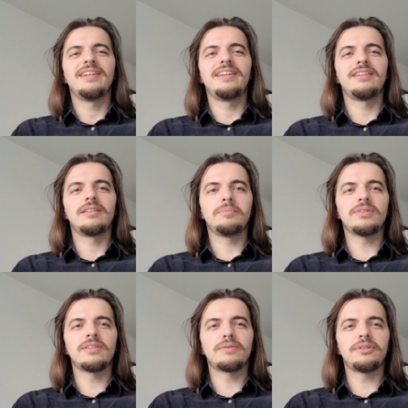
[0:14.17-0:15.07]
And the
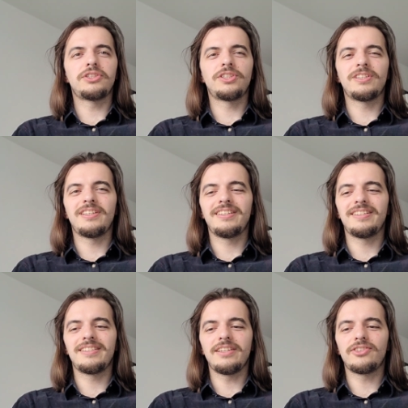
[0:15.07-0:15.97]
book in question
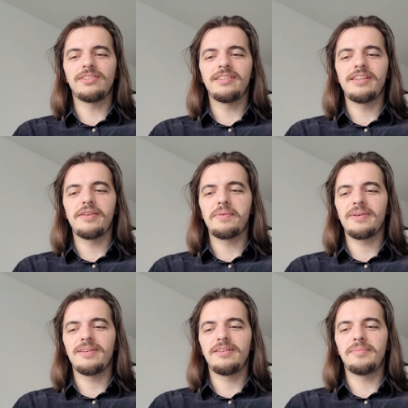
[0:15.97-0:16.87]
is
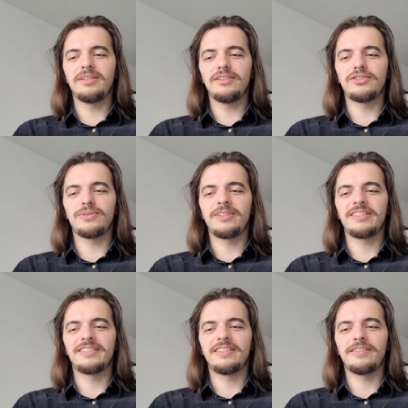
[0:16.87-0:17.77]
actually among the
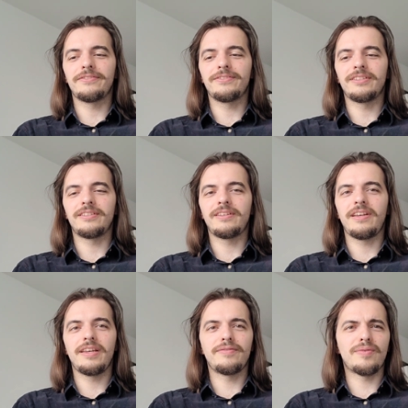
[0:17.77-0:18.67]
shortest I've uh,
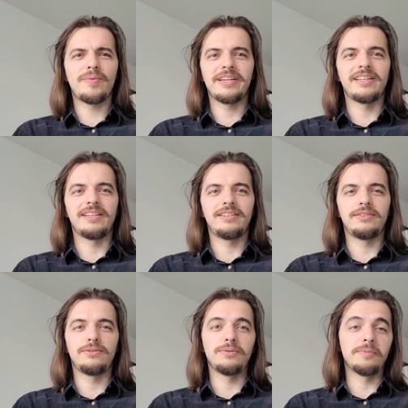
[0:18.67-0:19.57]
ever read
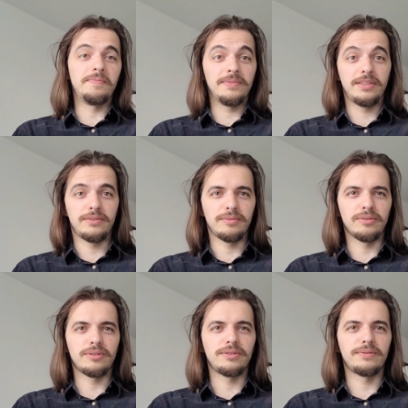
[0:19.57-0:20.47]
to, you know, in
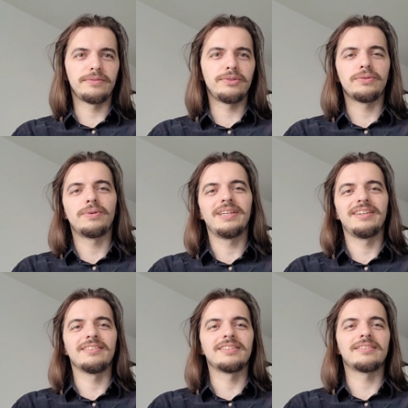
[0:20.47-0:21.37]
order to review,
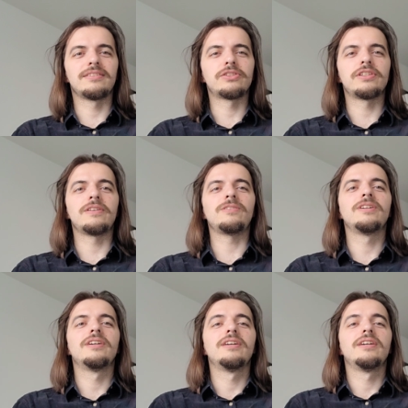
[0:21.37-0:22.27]
at least on this channel.
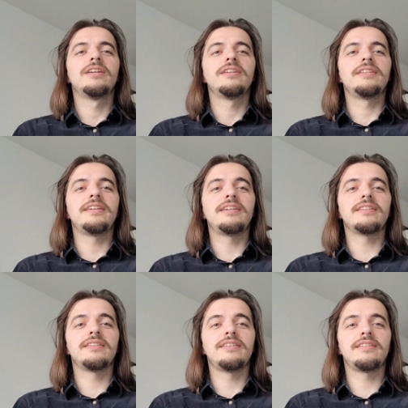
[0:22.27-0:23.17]

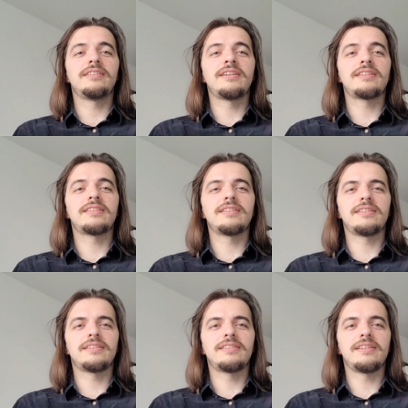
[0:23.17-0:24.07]
That and that
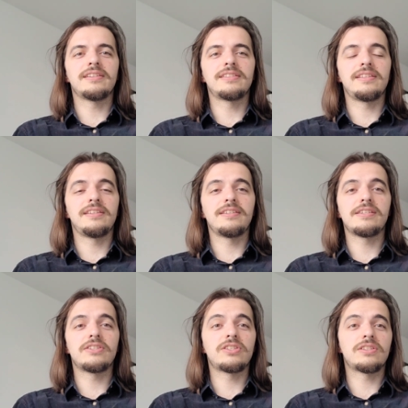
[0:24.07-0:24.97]
uh, text
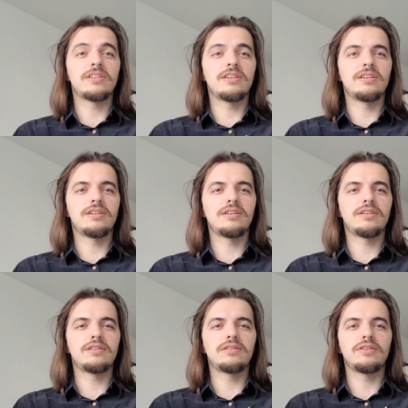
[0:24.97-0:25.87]
is
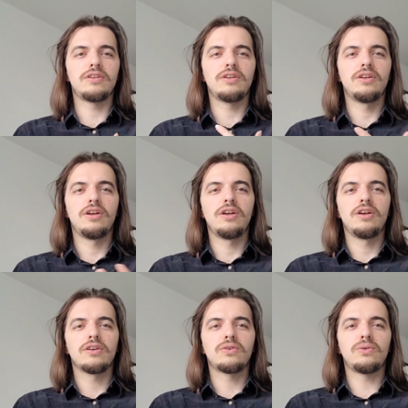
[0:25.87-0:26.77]
uh,
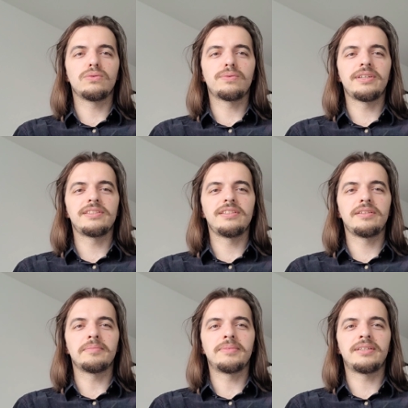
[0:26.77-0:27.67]
called
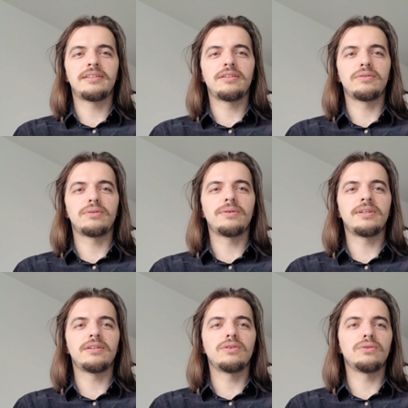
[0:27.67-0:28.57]
Rising by
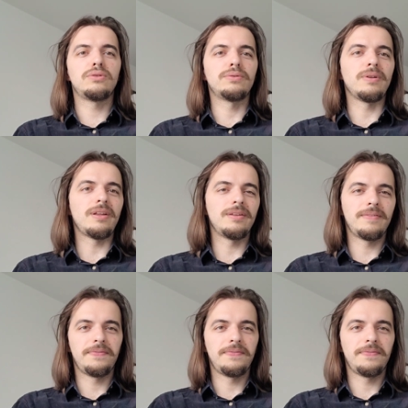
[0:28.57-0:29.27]
Rohan O'Dougall.